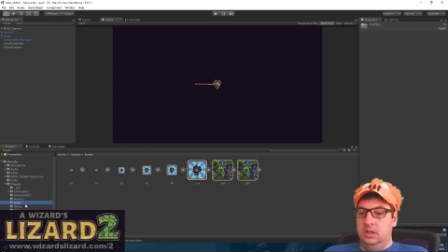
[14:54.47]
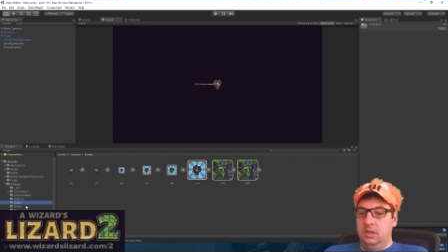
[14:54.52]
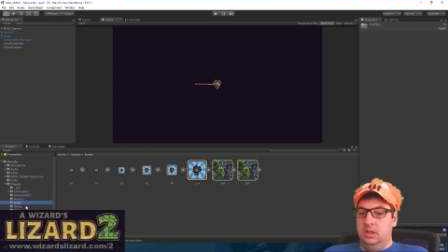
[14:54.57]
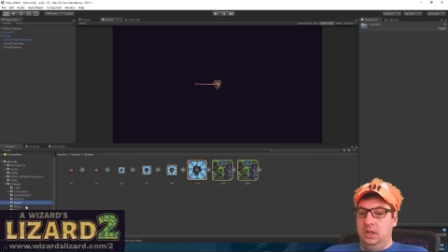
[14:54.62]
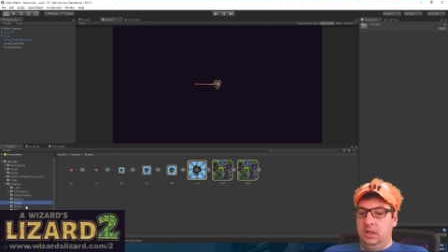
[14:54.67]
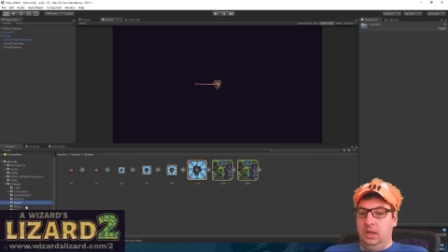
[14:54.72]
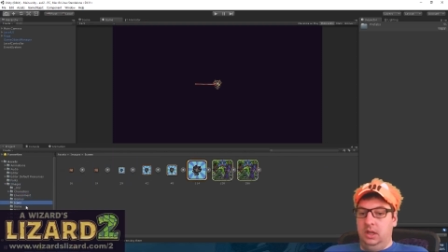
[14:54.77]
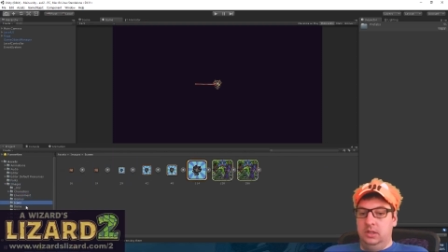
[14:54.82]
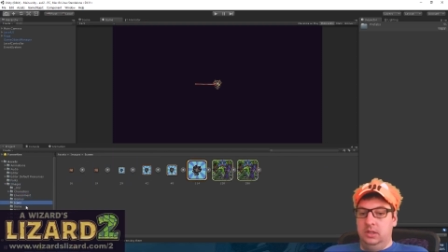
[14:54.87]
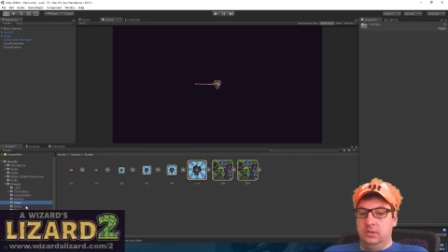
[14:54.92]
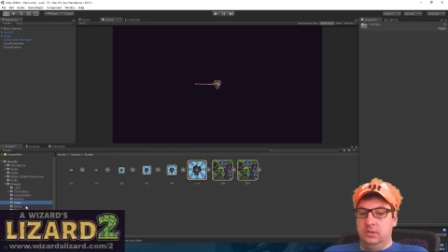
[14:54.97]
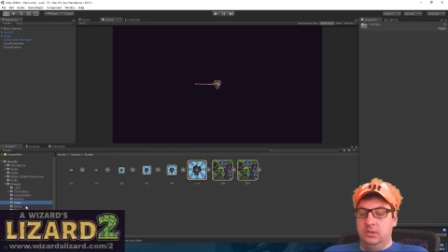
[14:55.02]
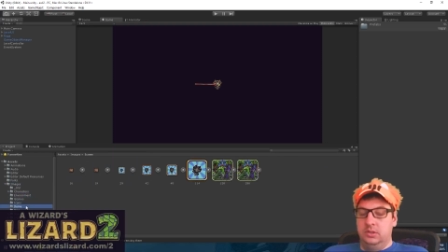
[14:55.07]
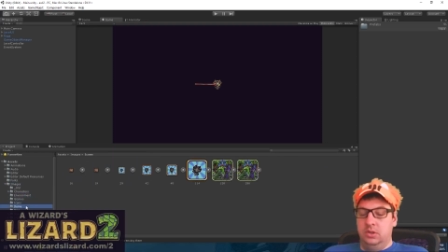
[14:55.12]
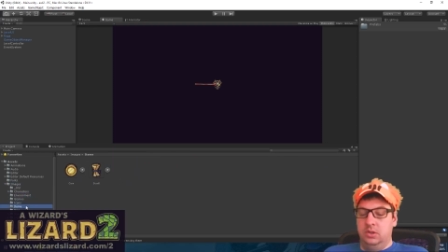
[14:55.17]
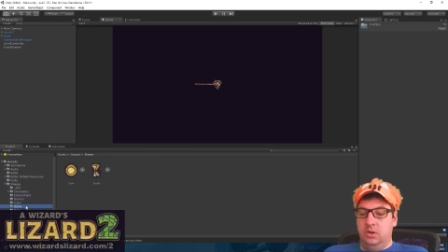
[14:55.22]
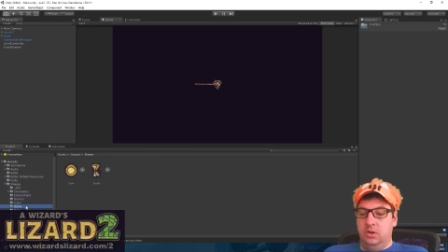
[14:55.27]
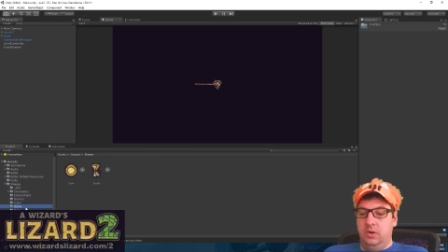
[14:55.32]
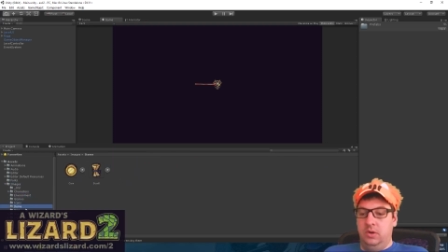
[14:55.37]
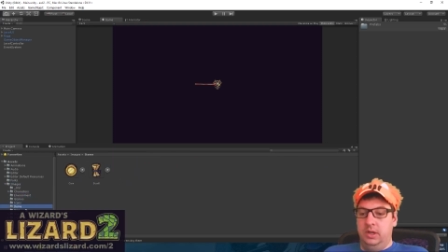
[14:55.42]
and
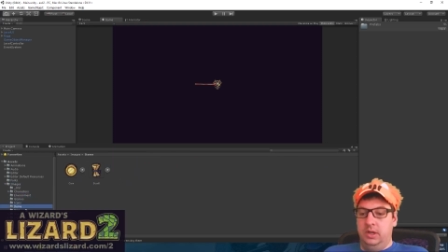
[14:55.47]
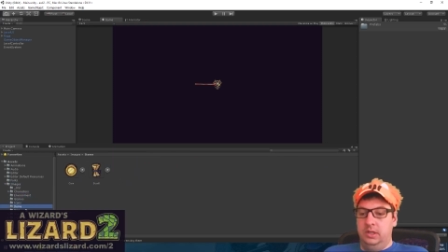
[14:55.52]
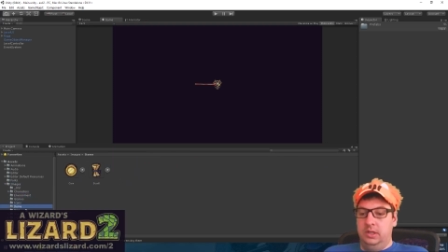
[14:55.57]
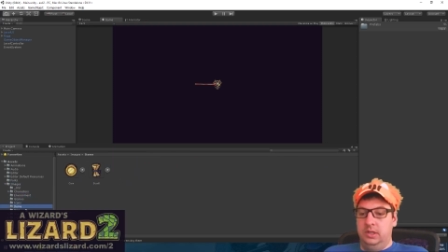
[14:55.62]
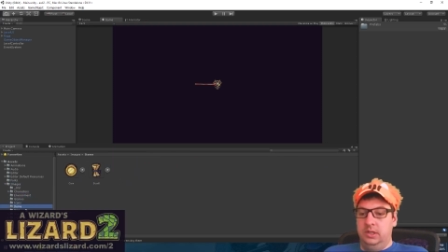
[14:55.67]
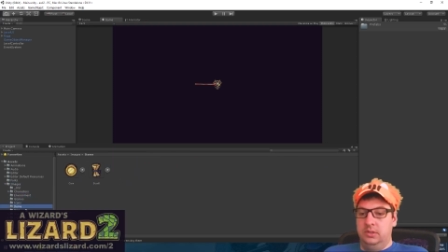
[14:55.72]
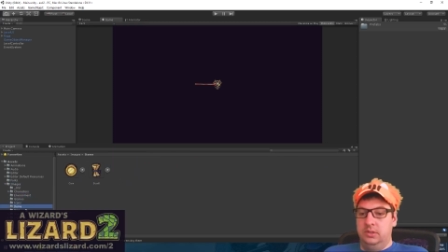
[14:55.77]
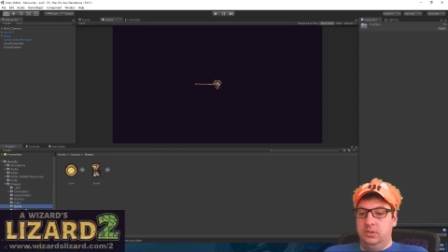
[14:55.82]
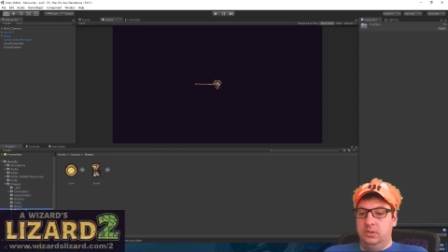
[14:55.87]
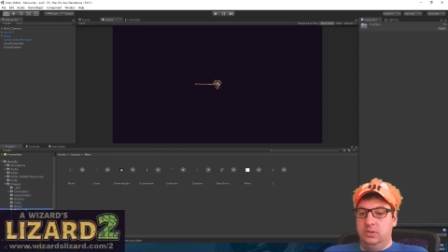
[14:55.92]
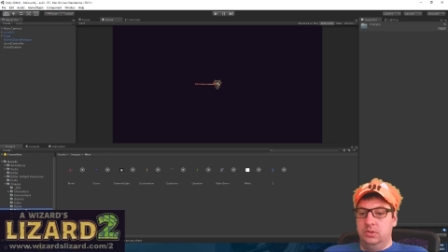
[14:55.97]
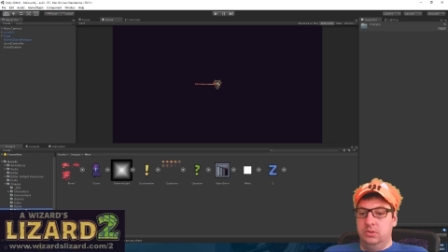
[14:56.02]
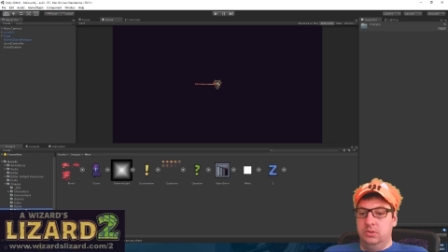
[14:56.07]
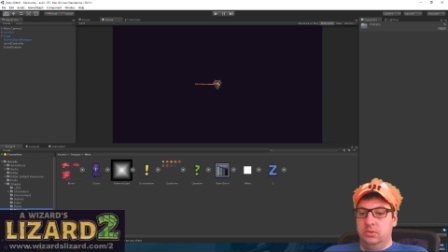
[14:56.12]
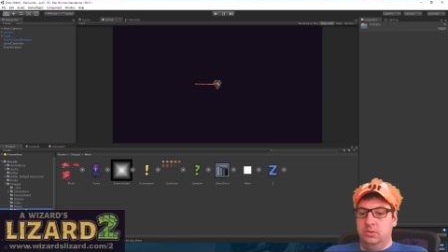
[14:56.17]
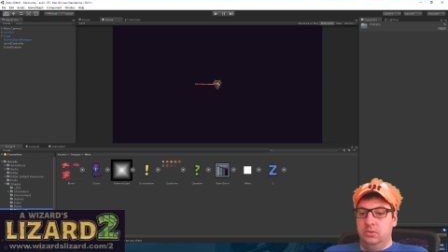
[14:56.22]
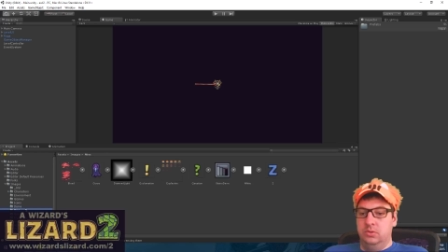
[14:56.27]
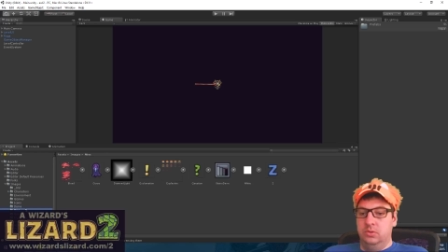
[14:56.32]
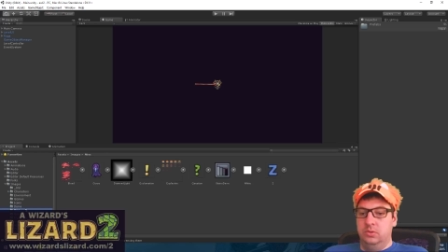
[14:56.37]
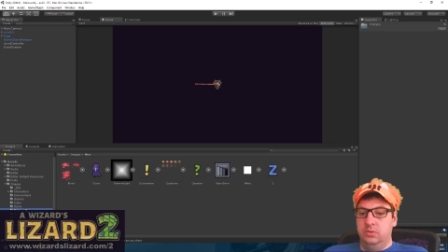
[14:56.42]
so I need
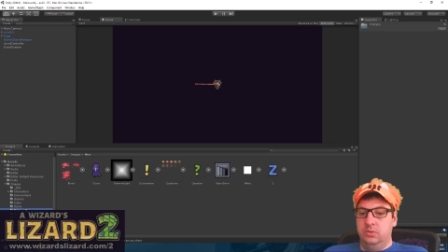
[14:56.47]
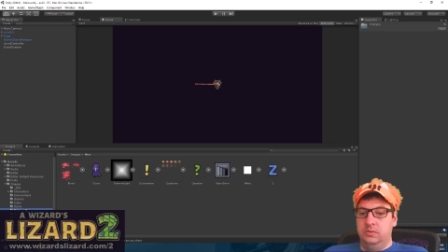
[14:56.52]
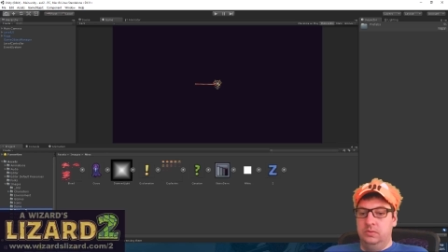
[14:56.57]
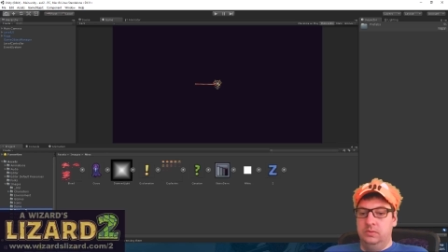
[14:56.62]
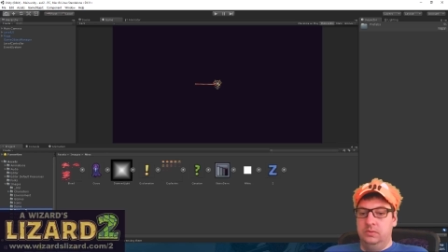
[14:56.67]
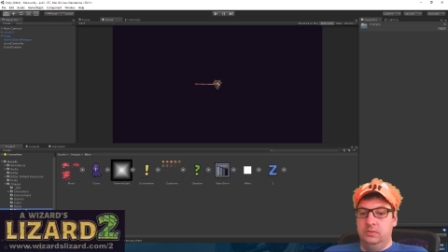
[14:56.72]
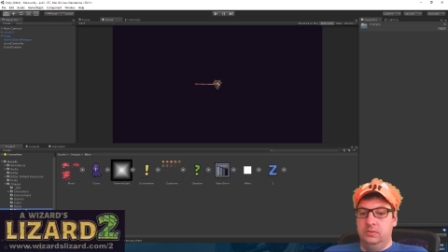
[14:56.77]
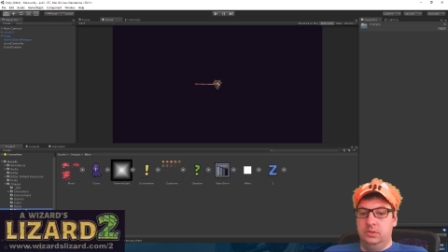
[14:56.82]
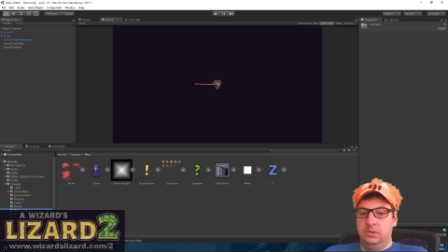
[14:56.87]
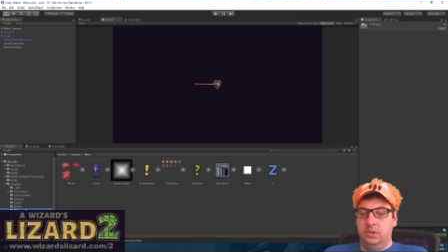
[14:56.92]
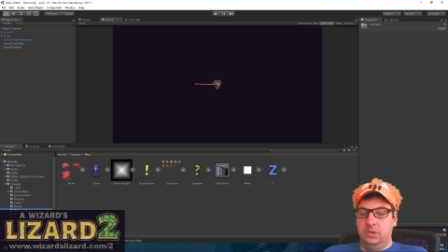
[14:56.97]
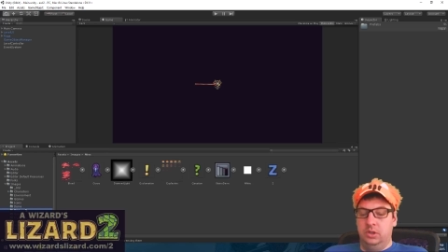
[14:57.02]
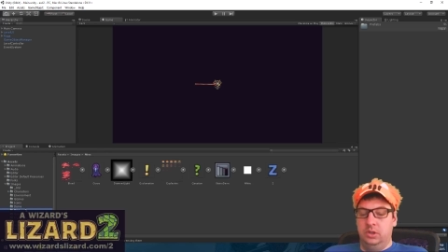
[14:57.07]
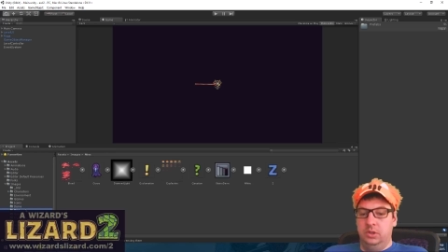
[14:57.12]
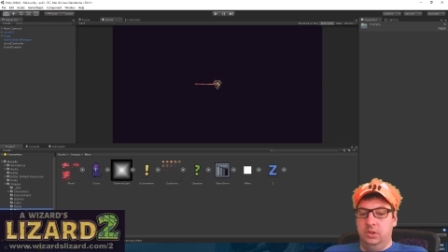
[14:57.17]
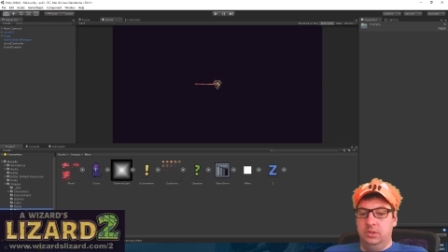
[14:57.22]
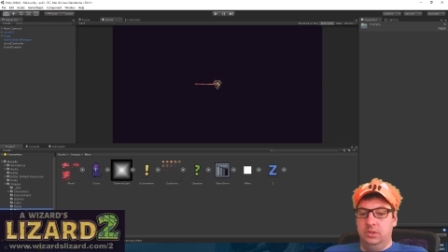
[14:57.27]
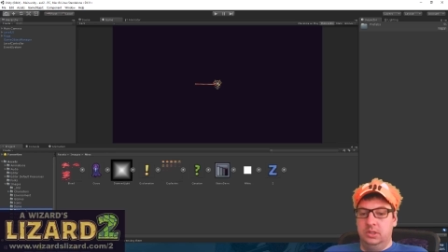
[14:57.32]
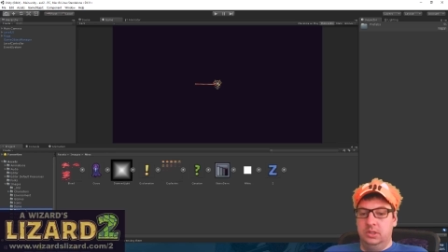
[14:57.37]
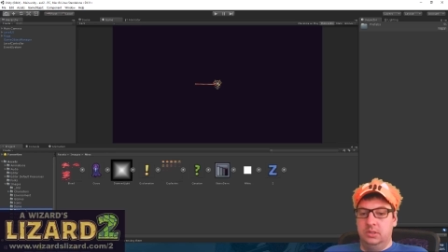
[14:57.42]
to start
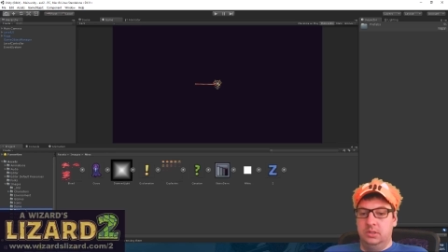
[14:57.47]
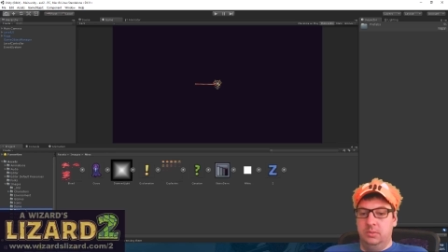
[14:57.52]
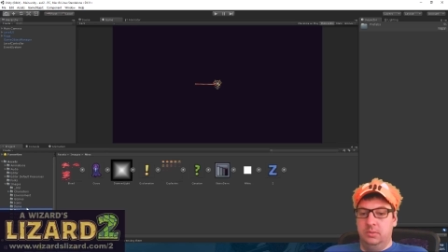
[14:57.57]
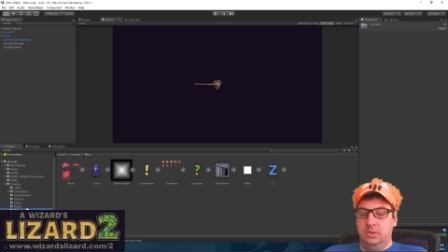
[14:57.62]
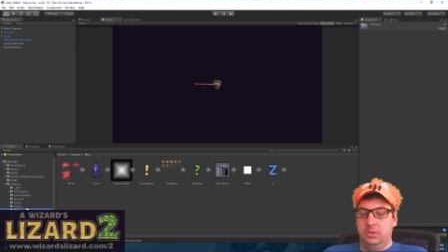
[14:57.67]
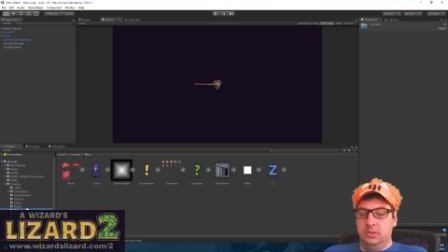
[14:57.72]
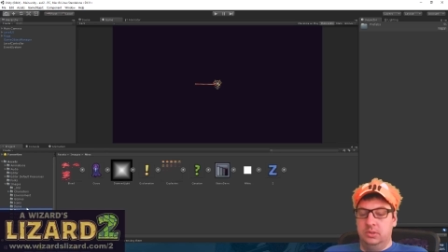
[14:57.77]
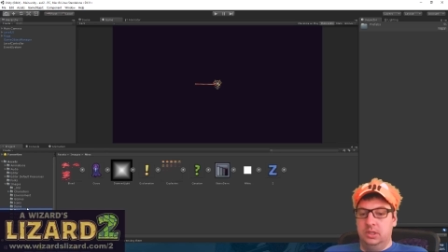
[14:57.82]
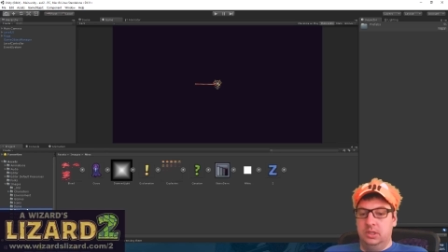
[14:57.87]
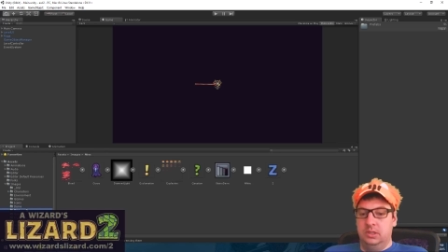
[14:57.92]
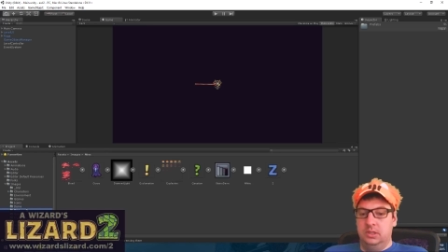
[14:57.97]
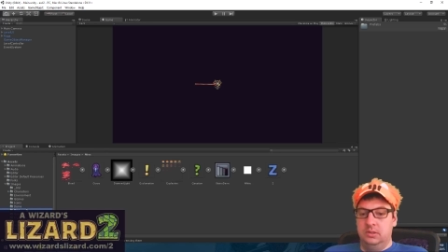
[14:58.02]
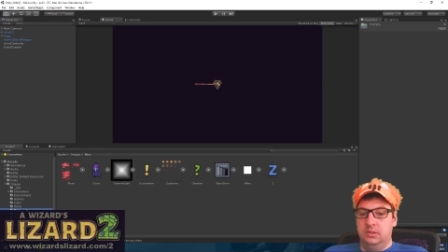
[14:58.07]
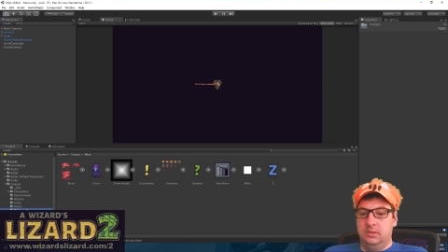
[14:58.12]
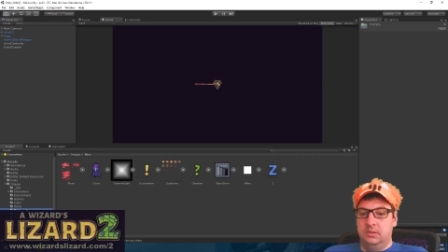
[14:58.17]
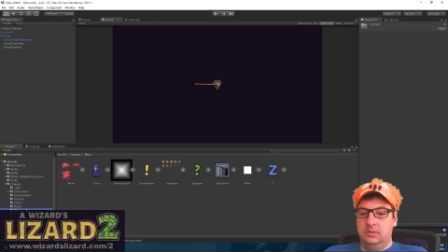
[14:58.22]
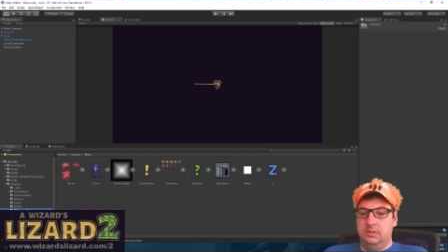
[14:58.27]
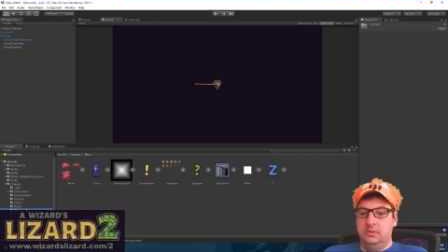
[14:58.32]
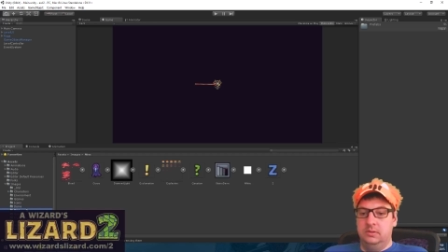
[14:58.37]
using some of those things.